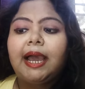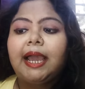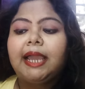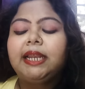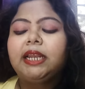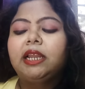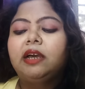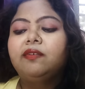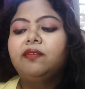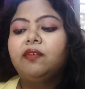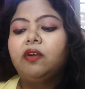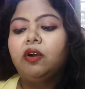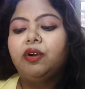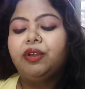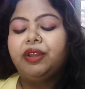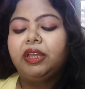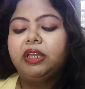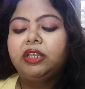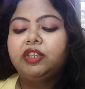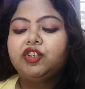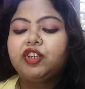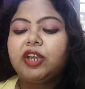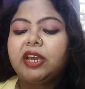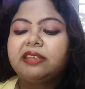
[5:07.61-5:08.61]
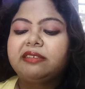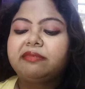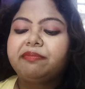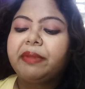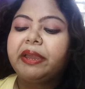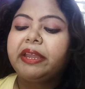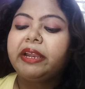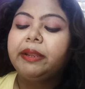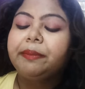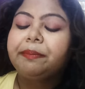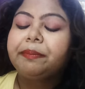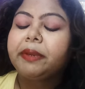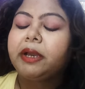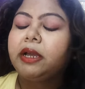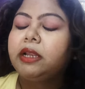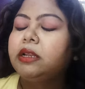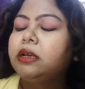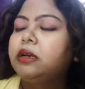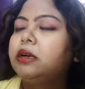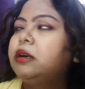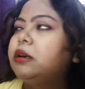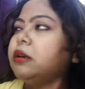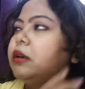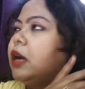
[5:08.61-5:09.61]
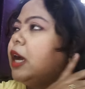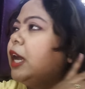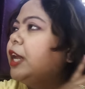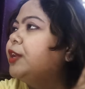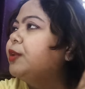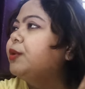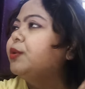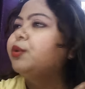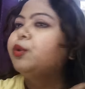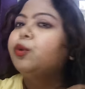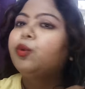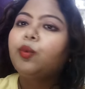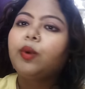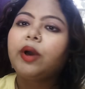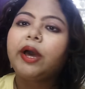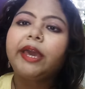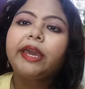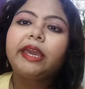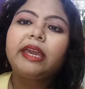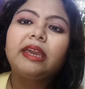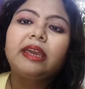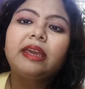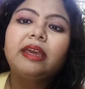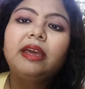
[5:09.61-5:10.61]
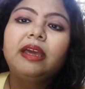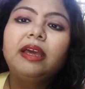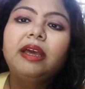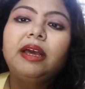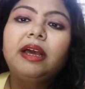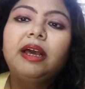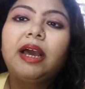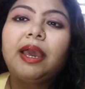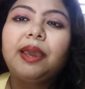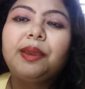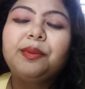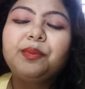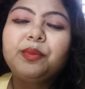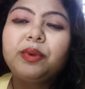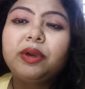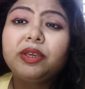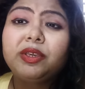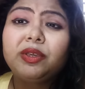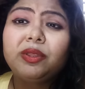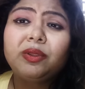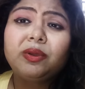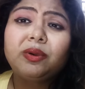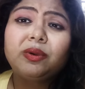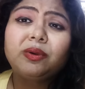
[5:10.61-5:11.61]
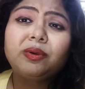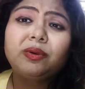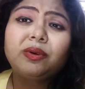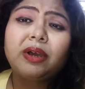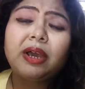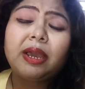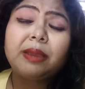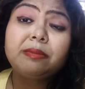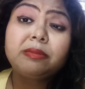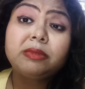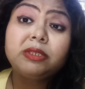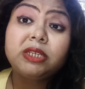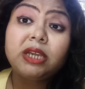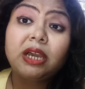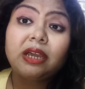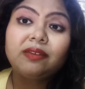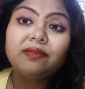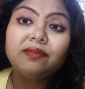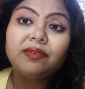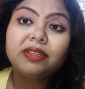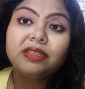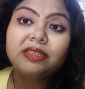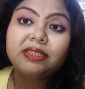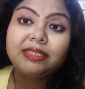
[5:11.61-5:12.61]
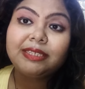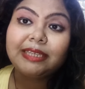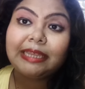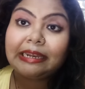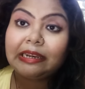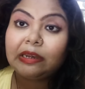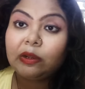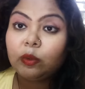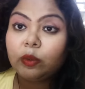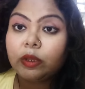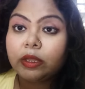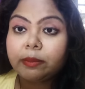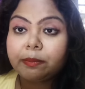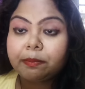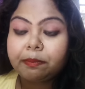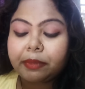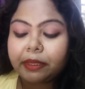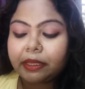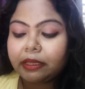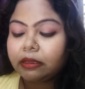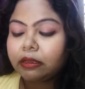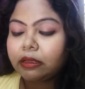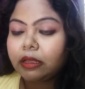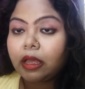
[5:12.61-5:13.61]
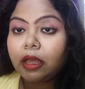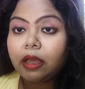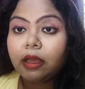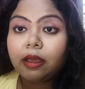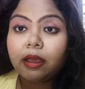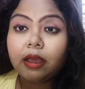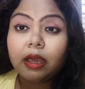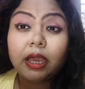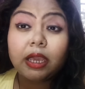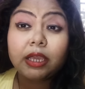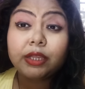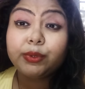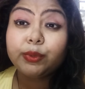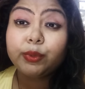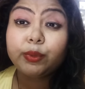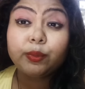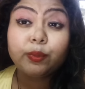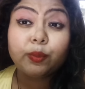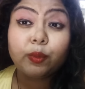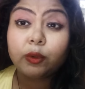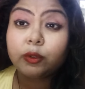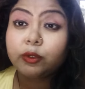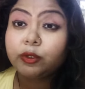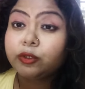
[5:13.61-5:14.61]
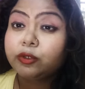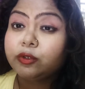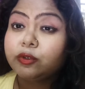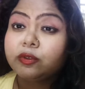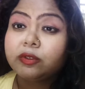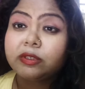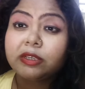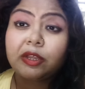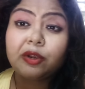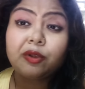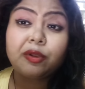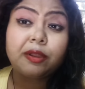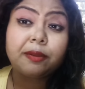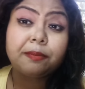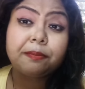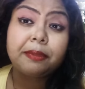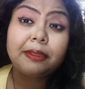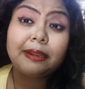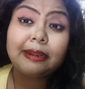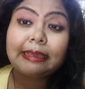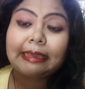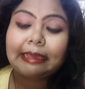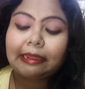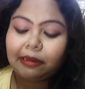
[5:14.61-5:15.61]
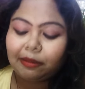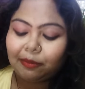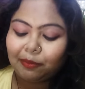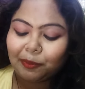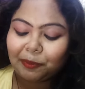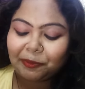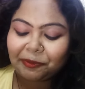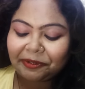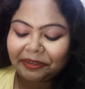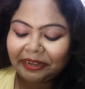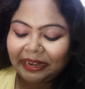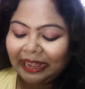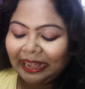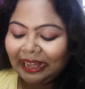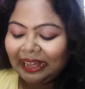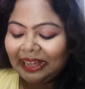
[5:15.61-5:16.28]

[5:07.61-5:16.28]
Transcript: I love orange as my lip color. I don't know why. I'm done with yellow and pink. I don't want to use yellow and pink anymore.